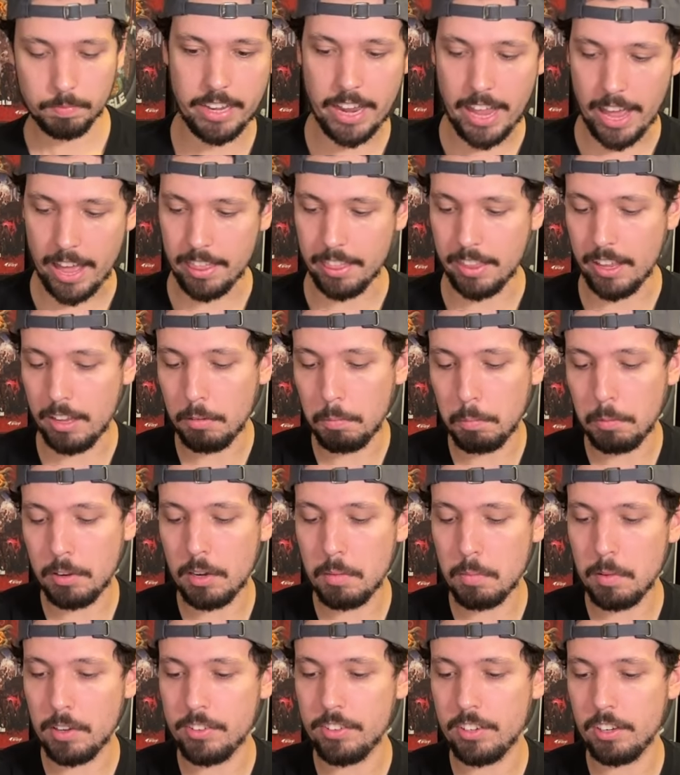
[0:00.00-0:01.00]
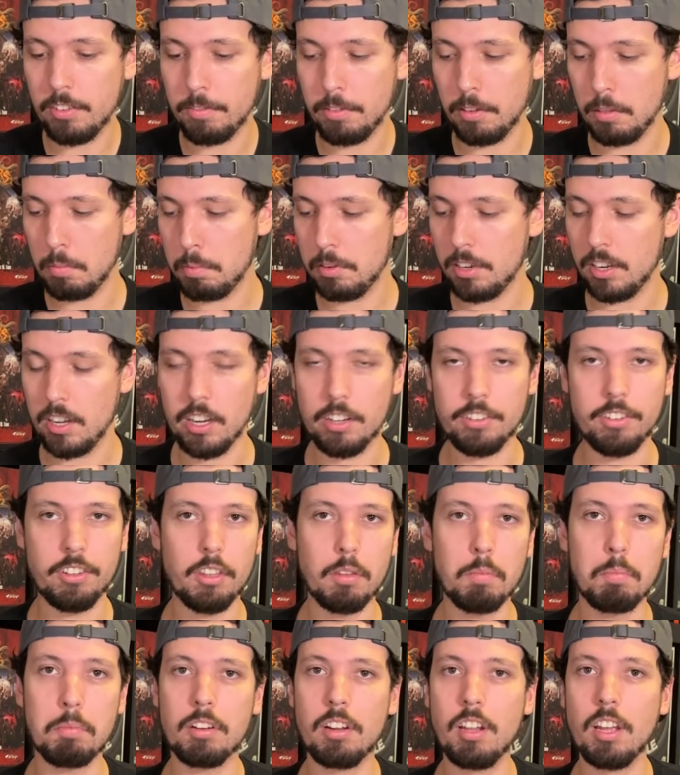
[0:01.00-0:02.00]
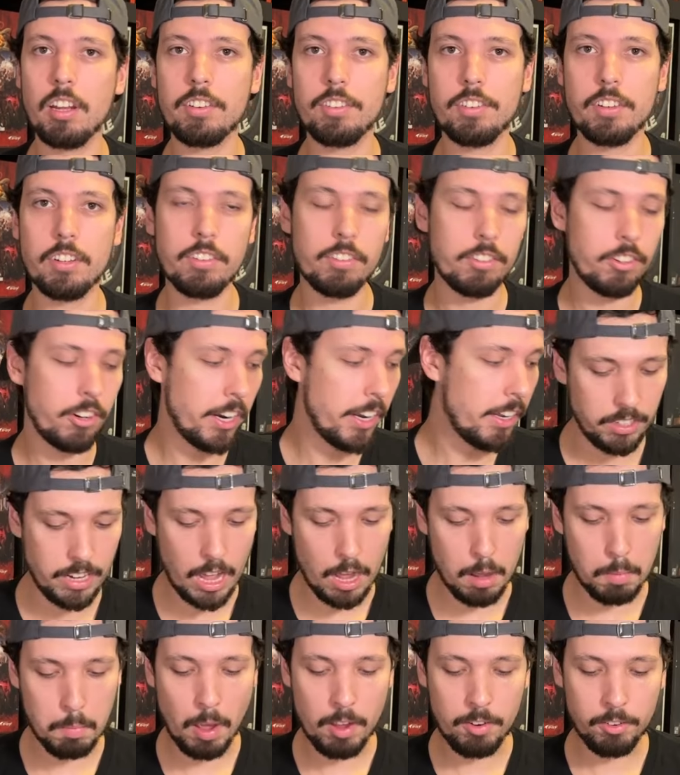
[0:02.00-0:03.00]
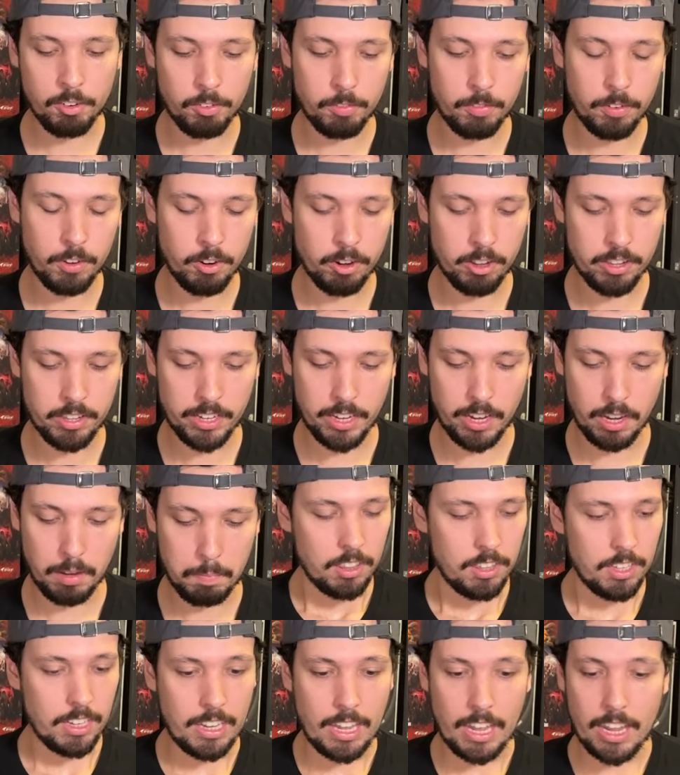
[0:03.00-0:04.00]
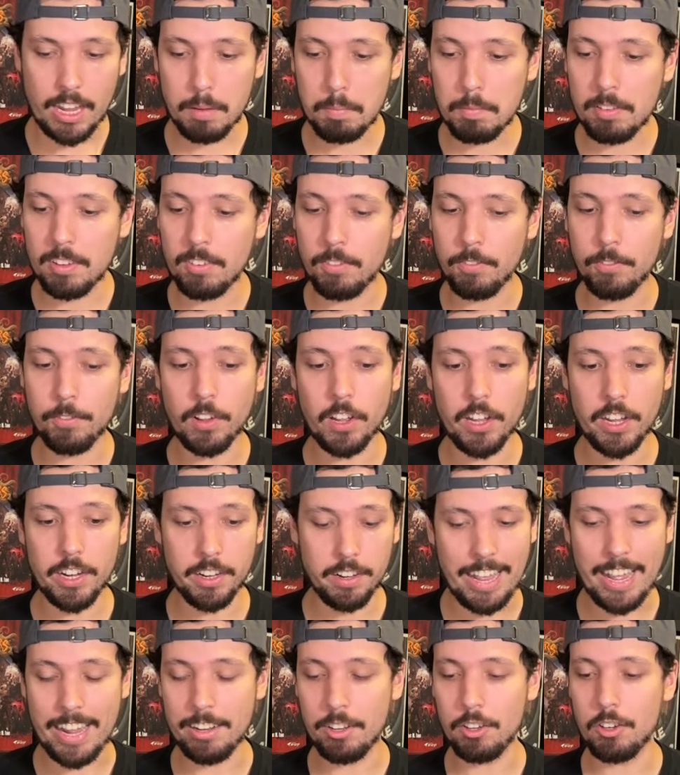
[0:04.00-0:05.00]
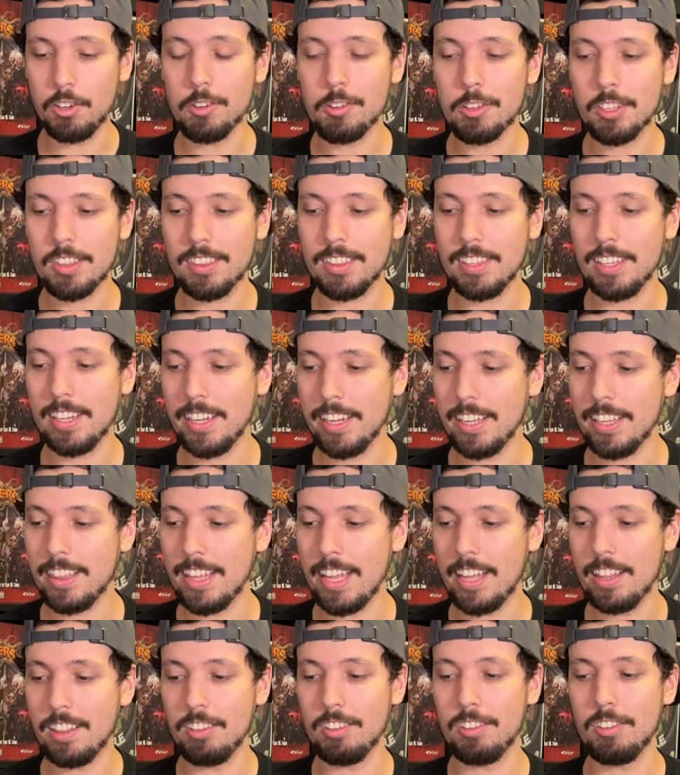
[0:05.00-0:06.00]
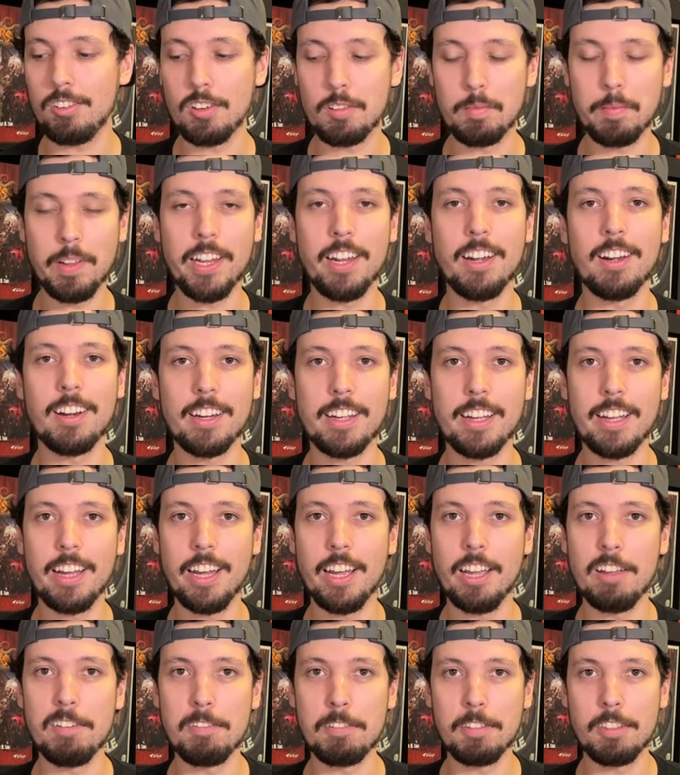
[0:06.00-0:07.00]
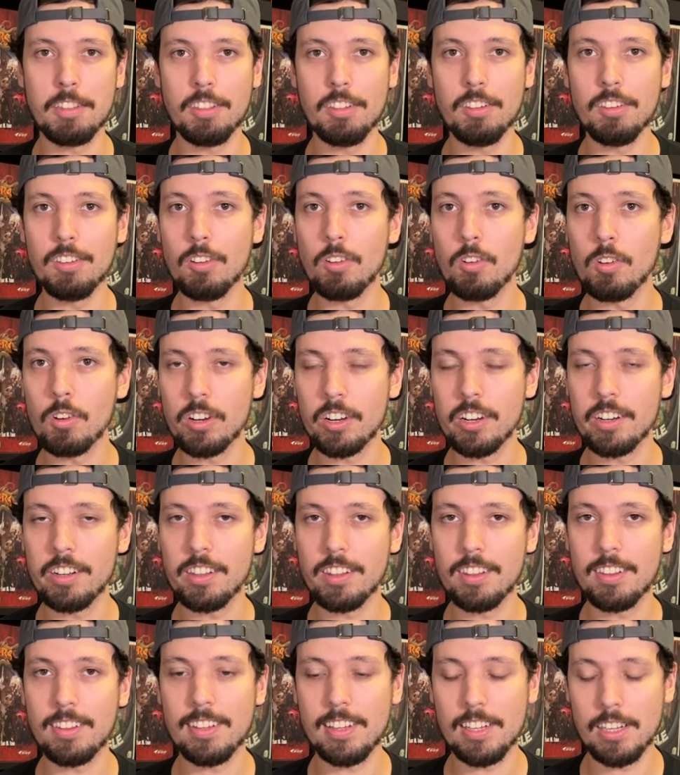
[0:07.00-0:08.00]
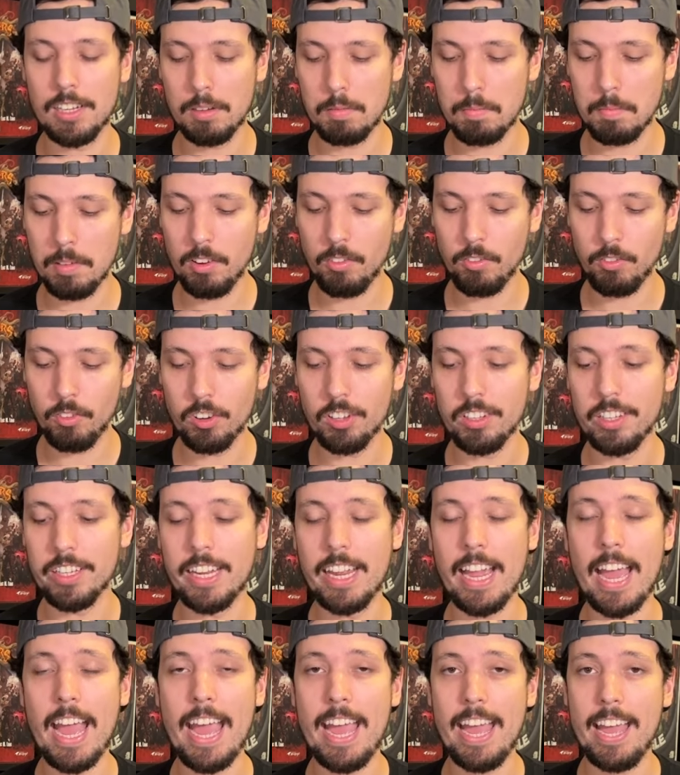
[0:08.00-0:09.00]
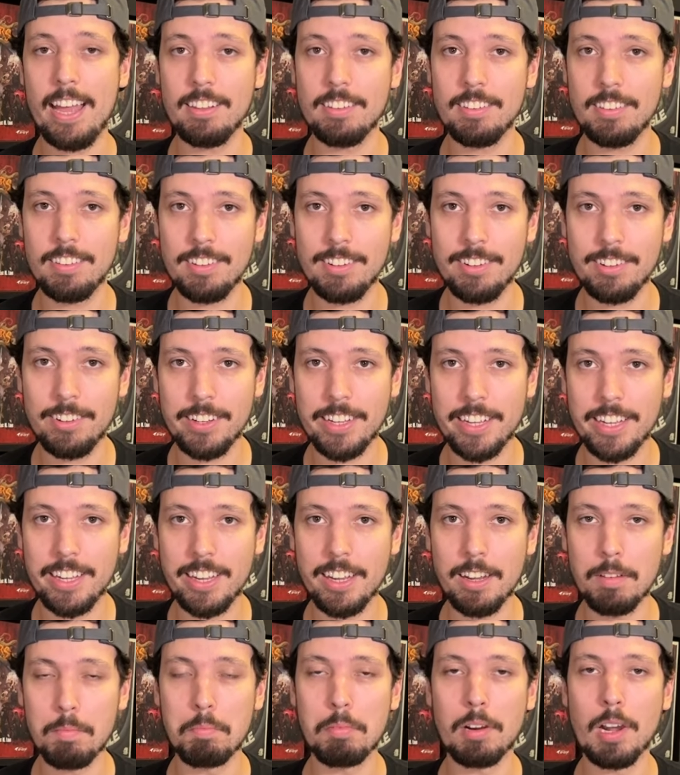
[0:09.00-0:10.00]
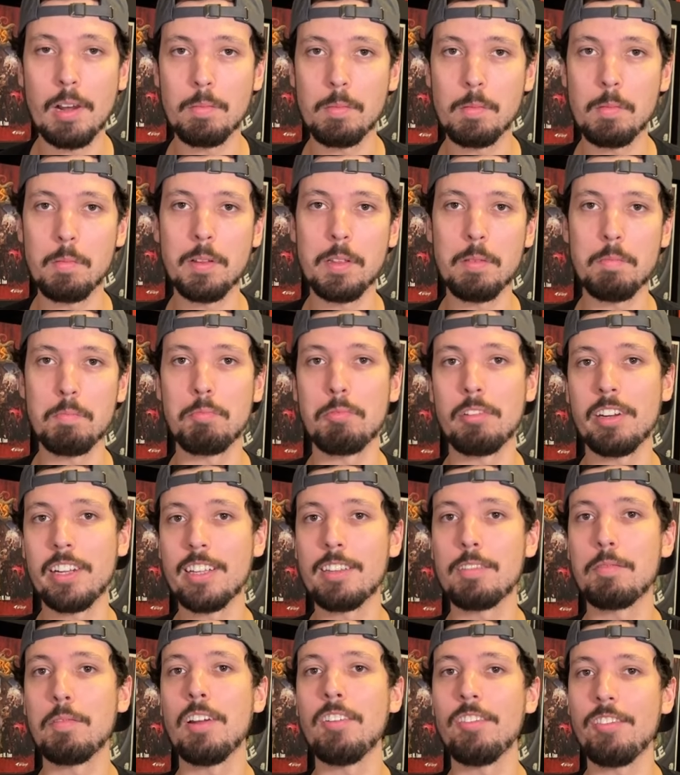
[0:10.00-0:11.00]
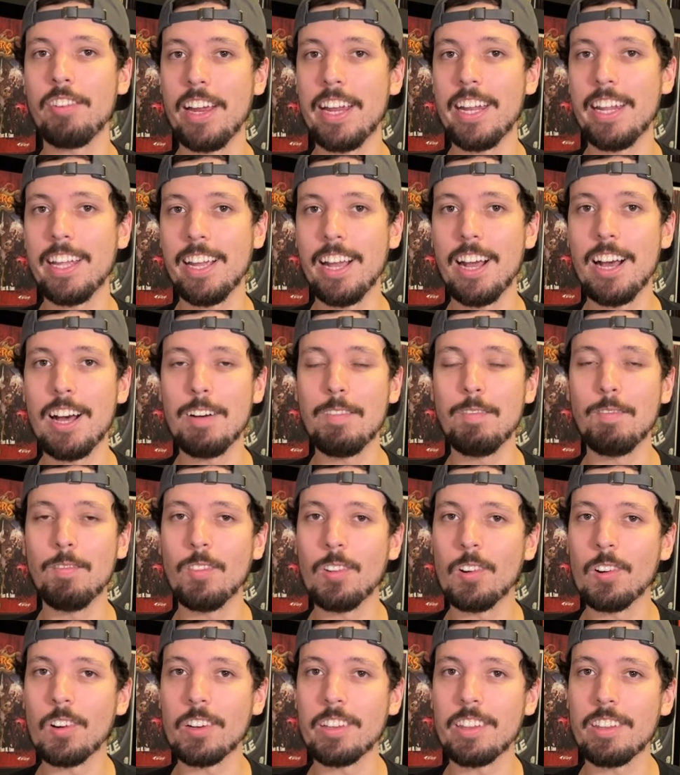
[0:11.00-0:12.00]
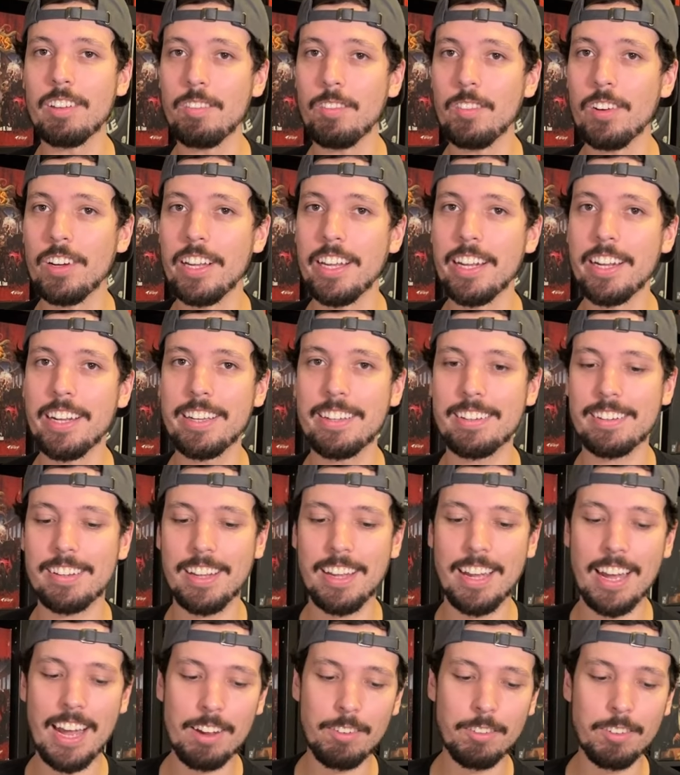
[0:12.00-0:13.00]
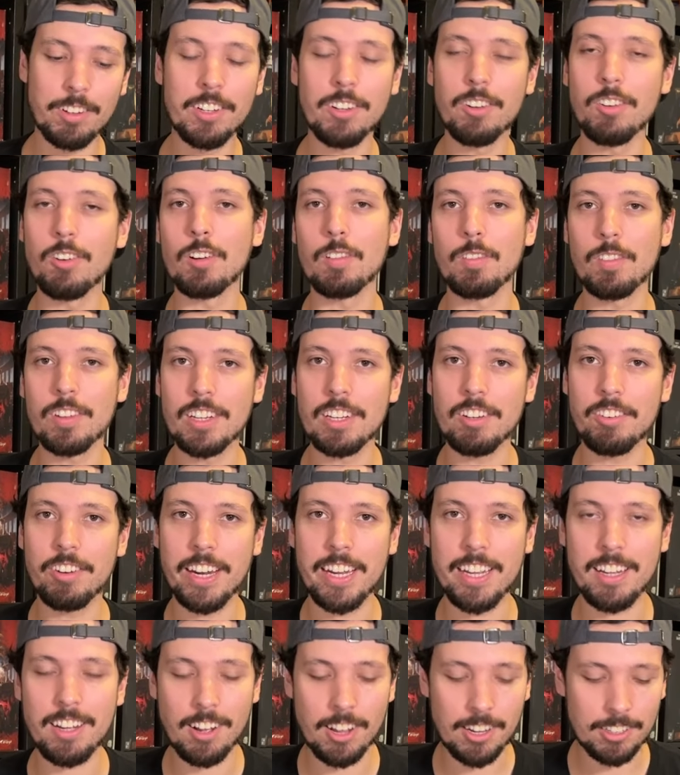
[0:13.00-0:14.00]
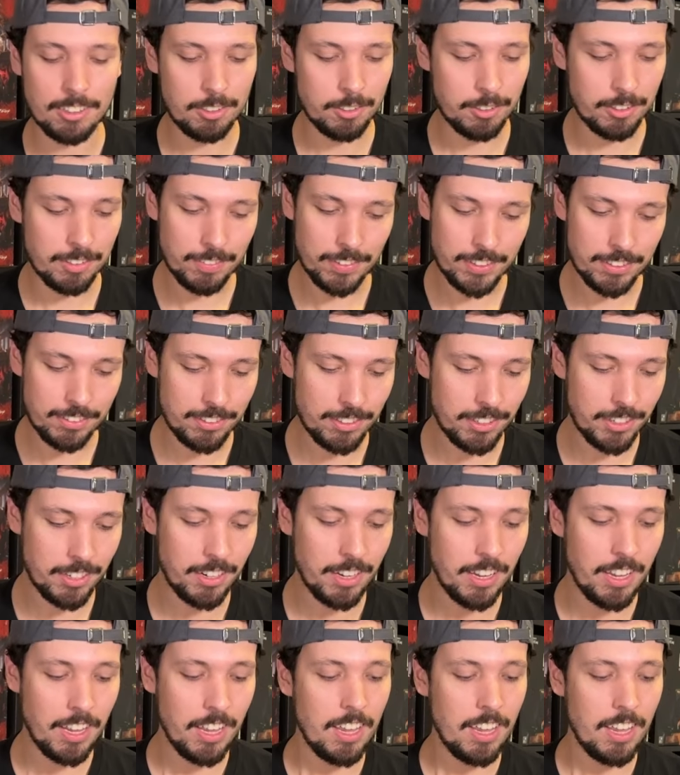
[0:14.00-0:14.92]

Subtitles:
Yeah, that's pretty much it for the production. The production is great. Now my review on the game. The game is fun. I do think that the Stormlight Archive lore and theme really adds to it and probably brings my rating up more than what I would normally rate Call to Adventure.